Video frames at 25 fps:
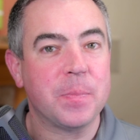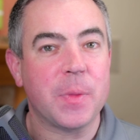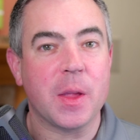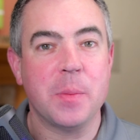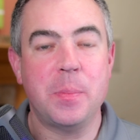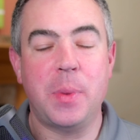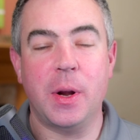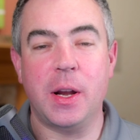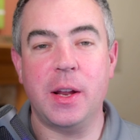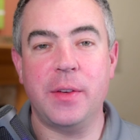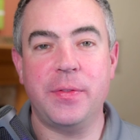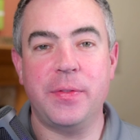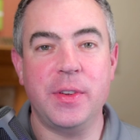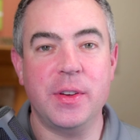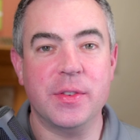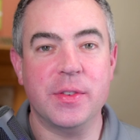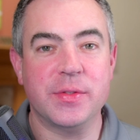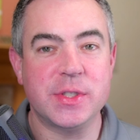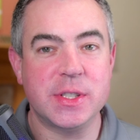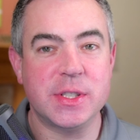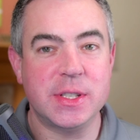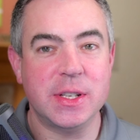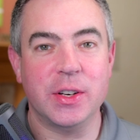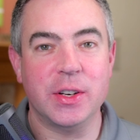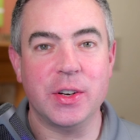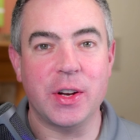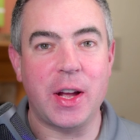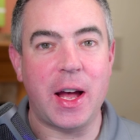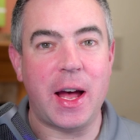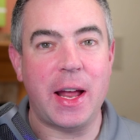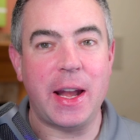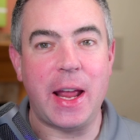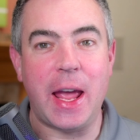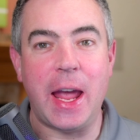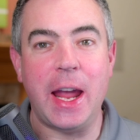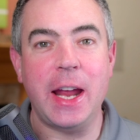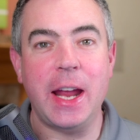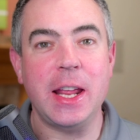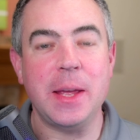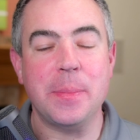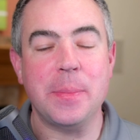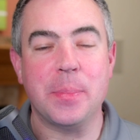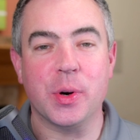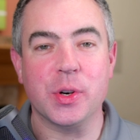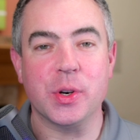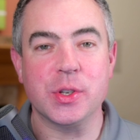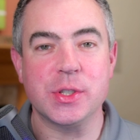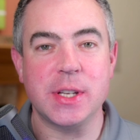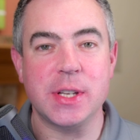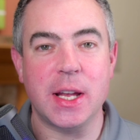But if you've still got
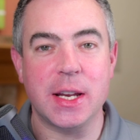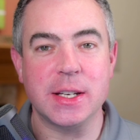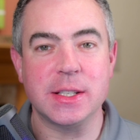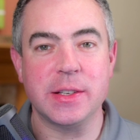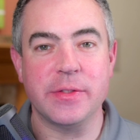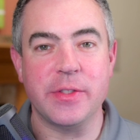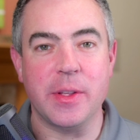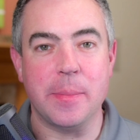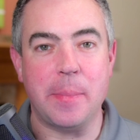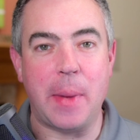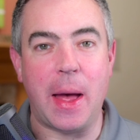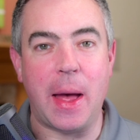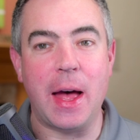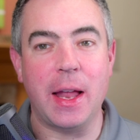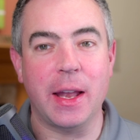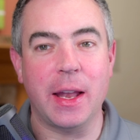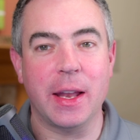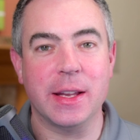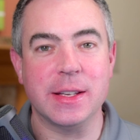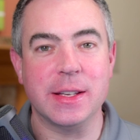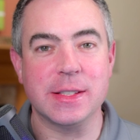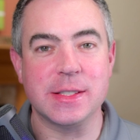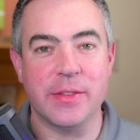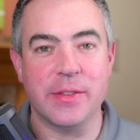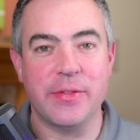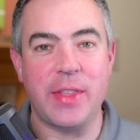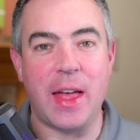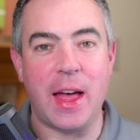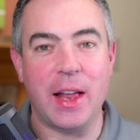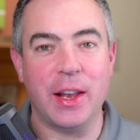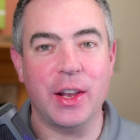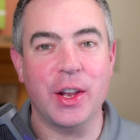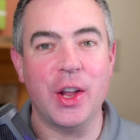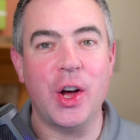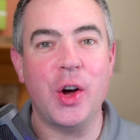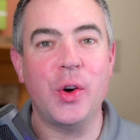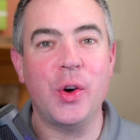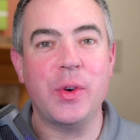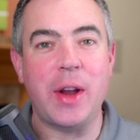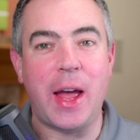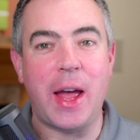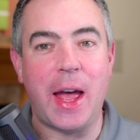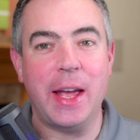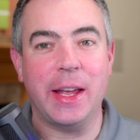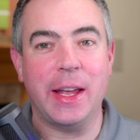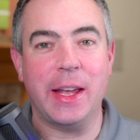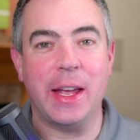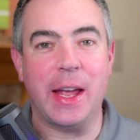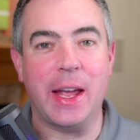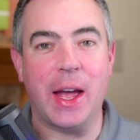80% of the balance of that loan
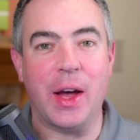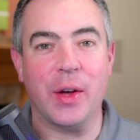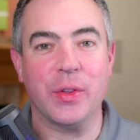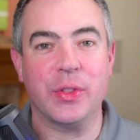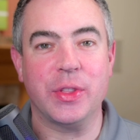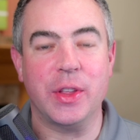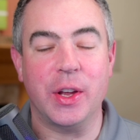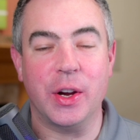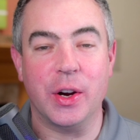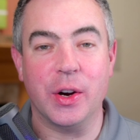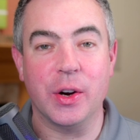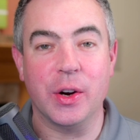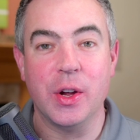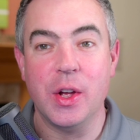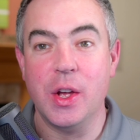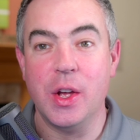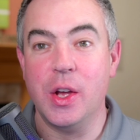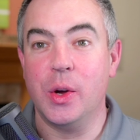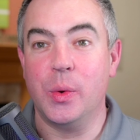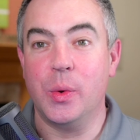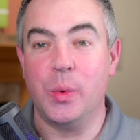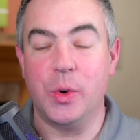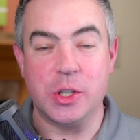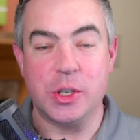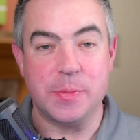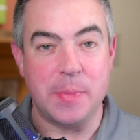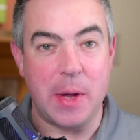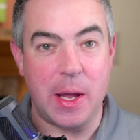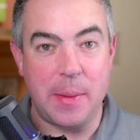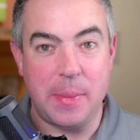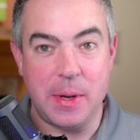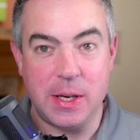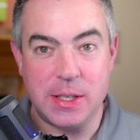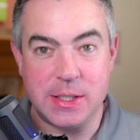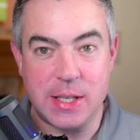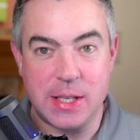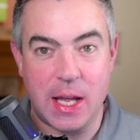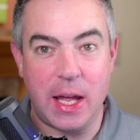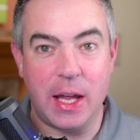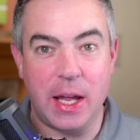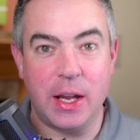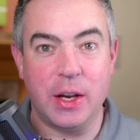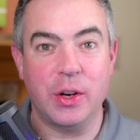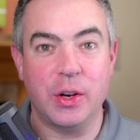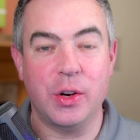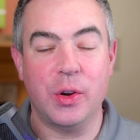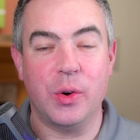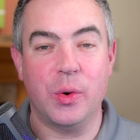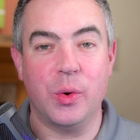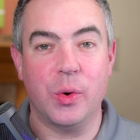hanging out there, which may be
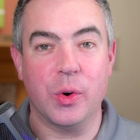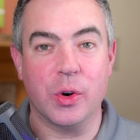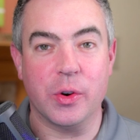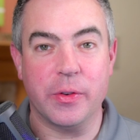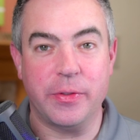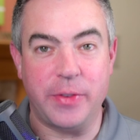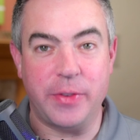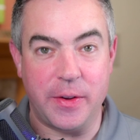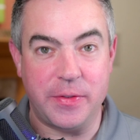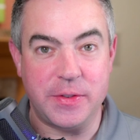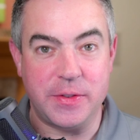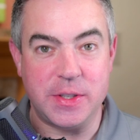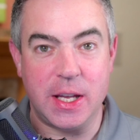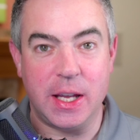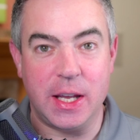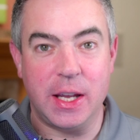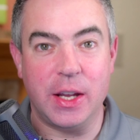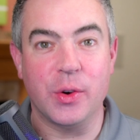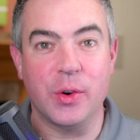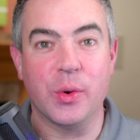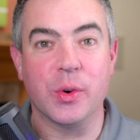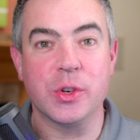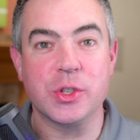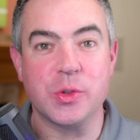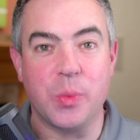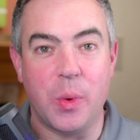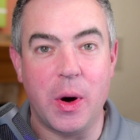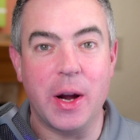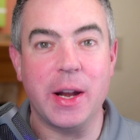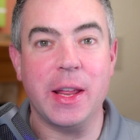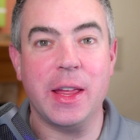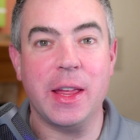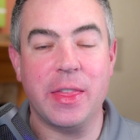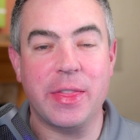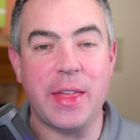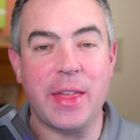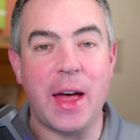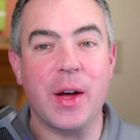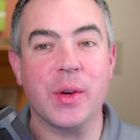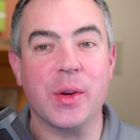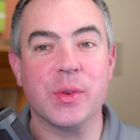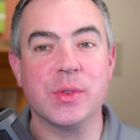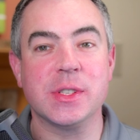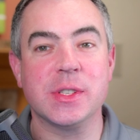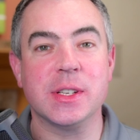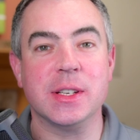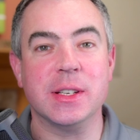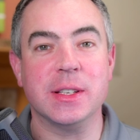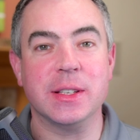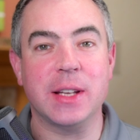$10 or $15 or
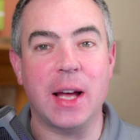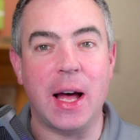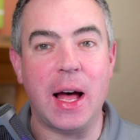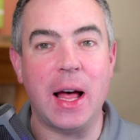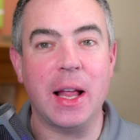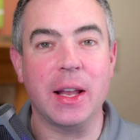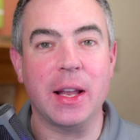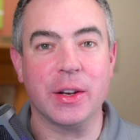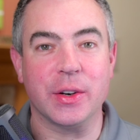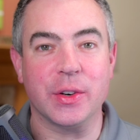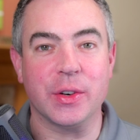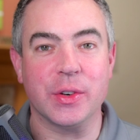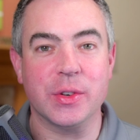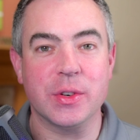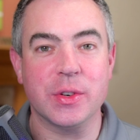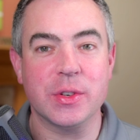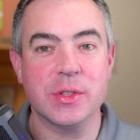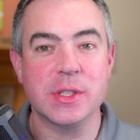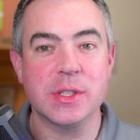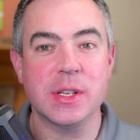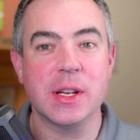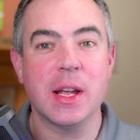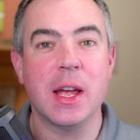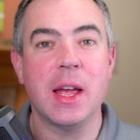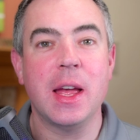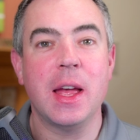$20,000,